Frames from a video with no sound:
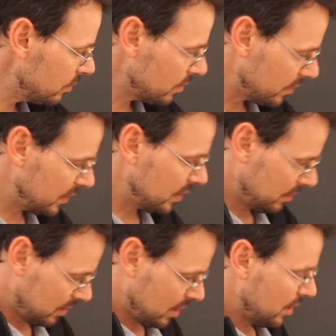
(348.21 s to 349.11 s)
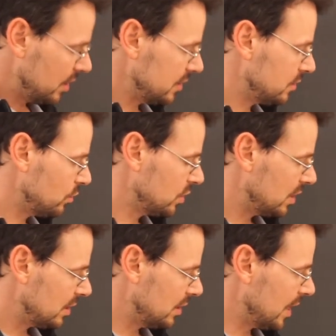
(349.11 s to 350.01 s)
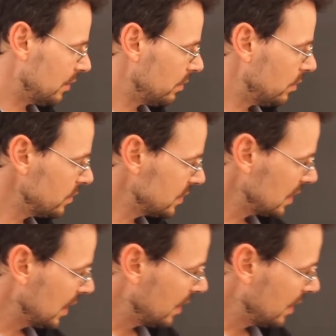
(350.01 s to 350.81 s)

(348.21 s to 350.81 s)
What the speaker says: or the associated arrows,